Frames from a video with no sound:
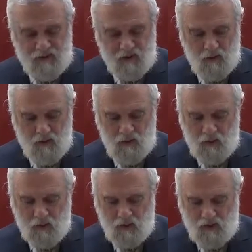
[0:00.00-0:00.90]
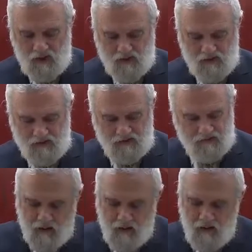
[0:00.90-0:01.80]
according to your
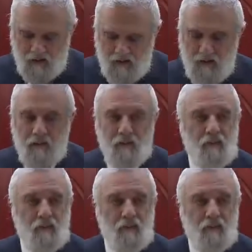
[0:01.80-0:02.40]
kindness. Here,